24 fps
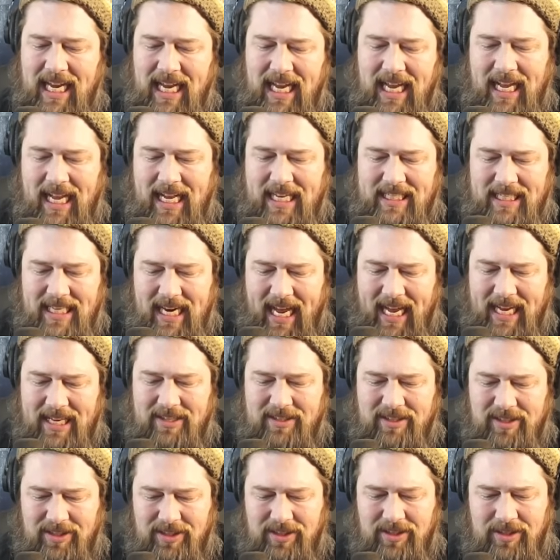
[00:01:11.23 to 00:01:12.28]
it's not
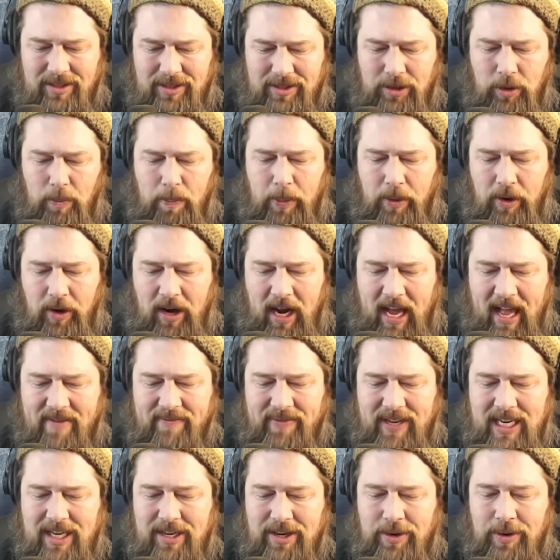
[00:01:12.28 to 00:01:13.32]
super
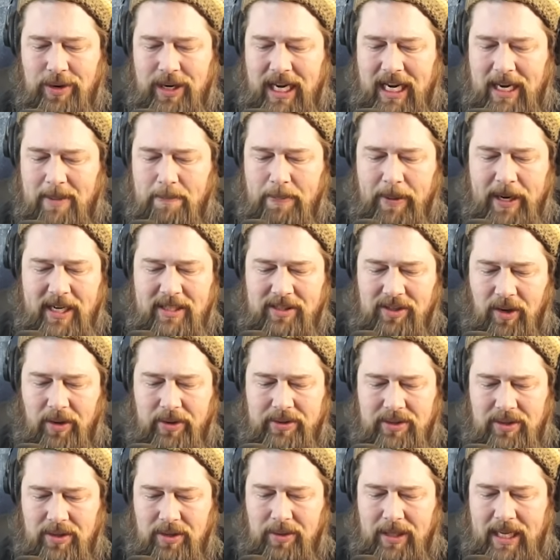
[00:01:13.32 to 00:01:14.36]
heavy duty, but it's
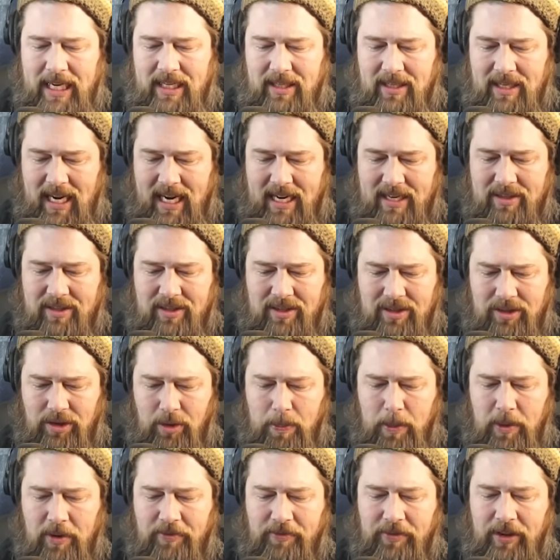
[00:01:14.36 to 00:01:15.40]
also like not
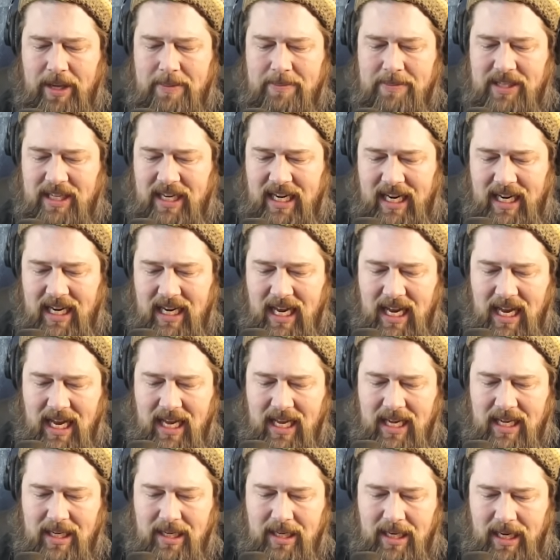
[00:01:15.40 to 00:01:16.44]
super flimsy.
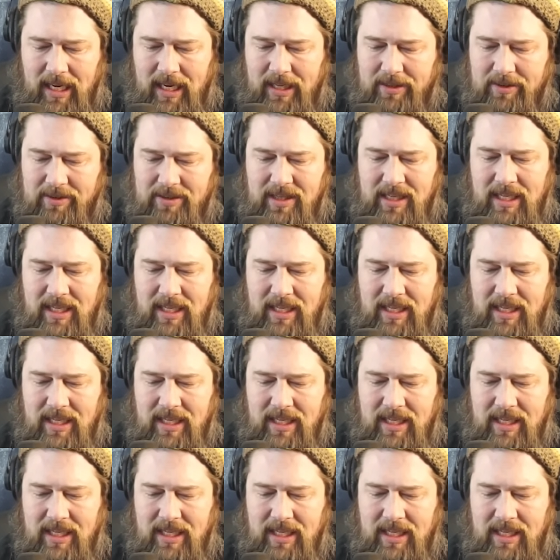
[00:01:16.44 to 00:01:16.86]
There's the